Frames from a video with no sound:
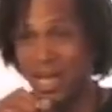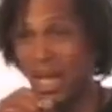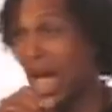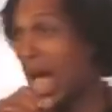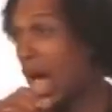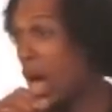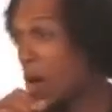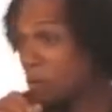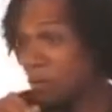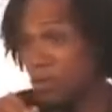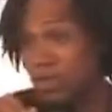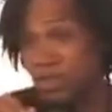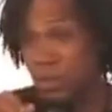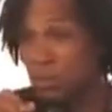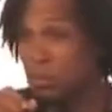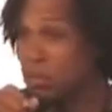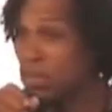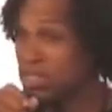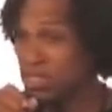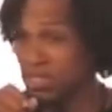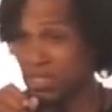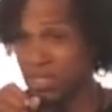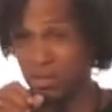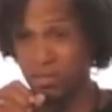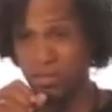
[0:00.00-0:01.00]
I was a
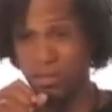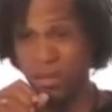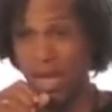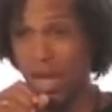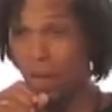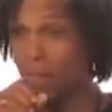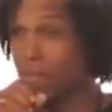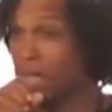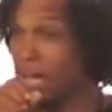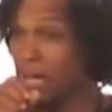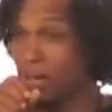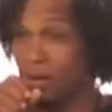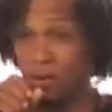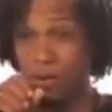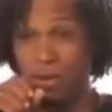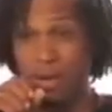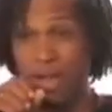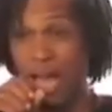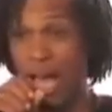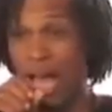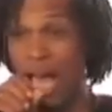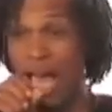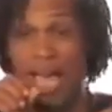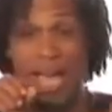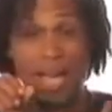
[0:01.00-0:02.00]
Muslim. I'm not gonna
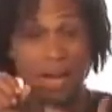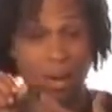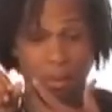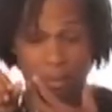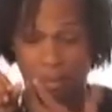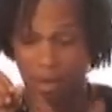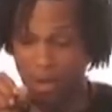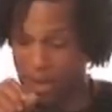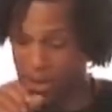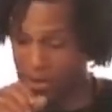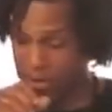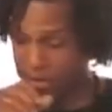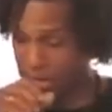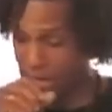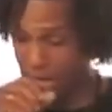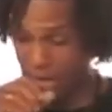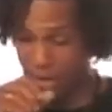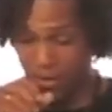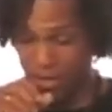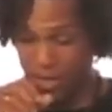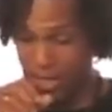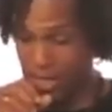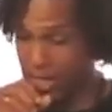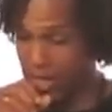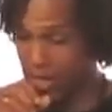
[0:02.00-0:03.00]
lie. I had a beard
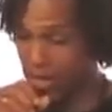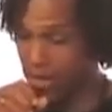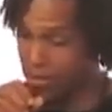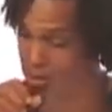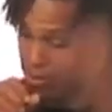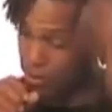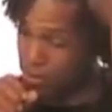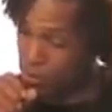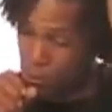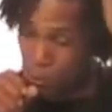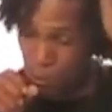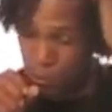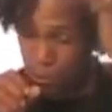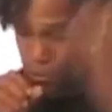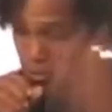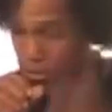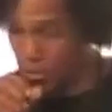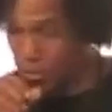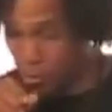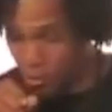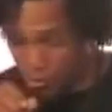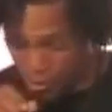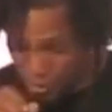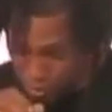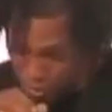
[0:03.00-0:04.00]
down here, the kufi
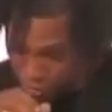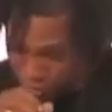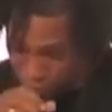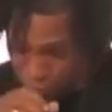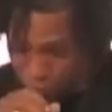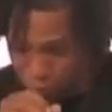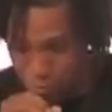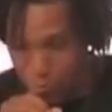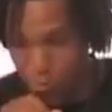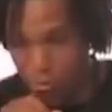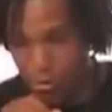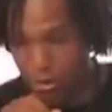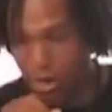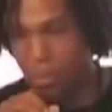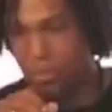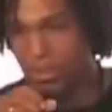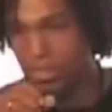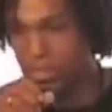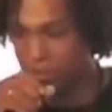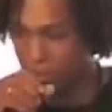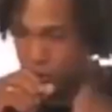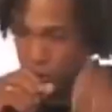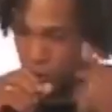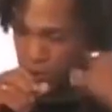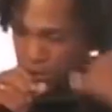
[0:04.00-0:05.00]
on, the skirt on, I mean
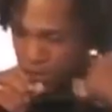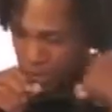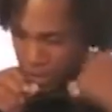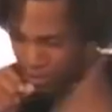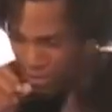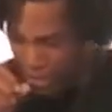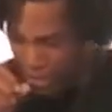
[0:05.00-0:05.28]
excuse me, the